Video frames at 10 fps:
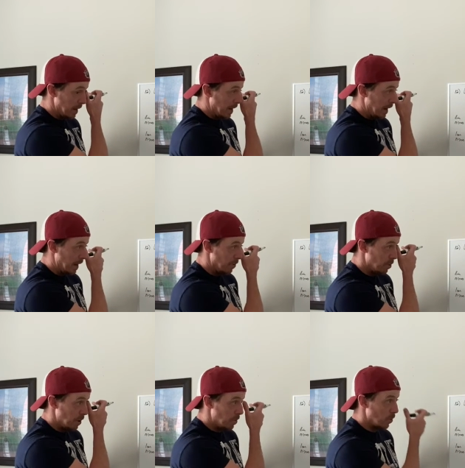And
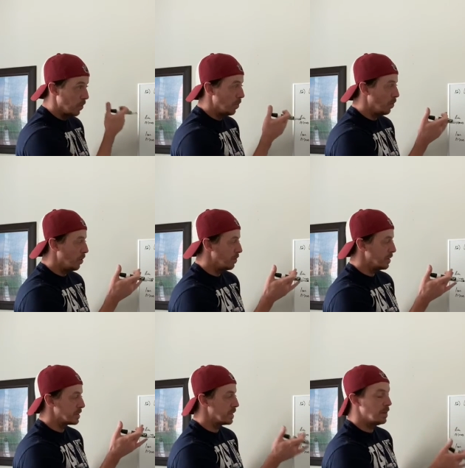remember, we want
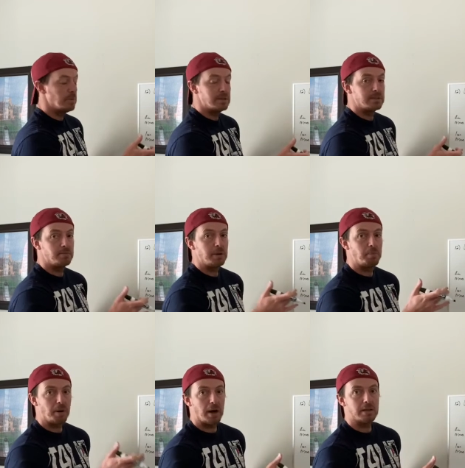this limit to be
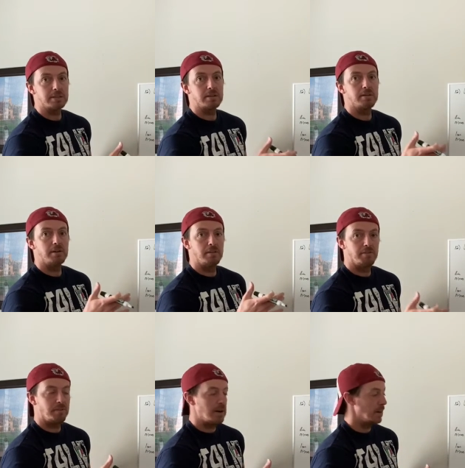positive and
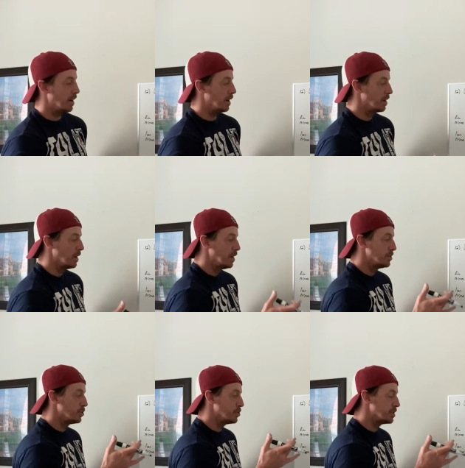finite.
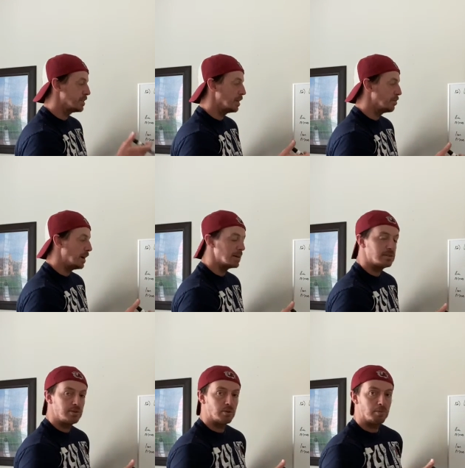So just think back
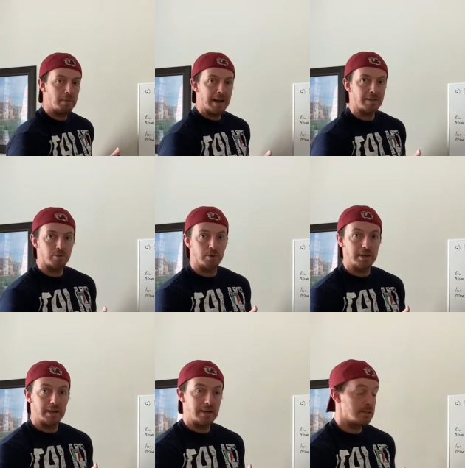to your Math 3
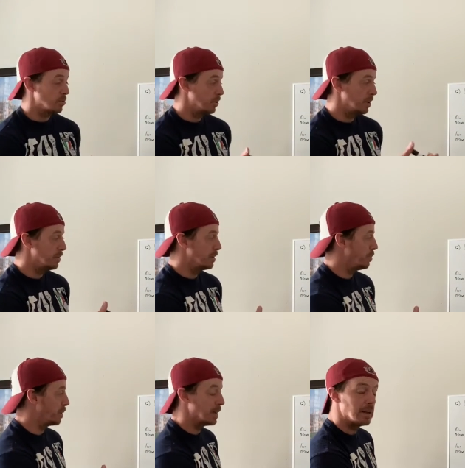days, or even the
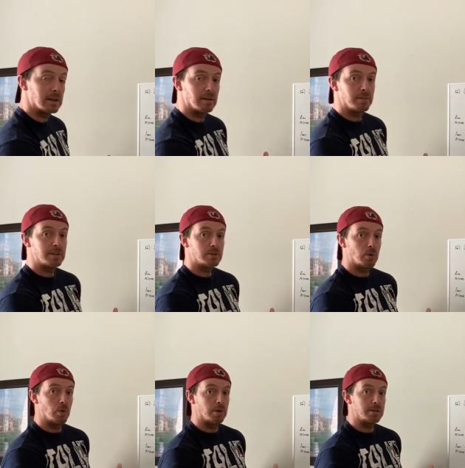beginning of this
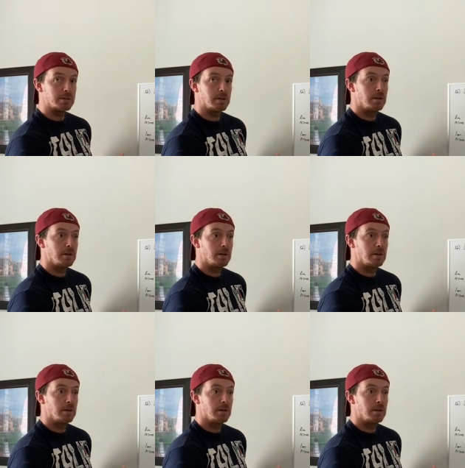course,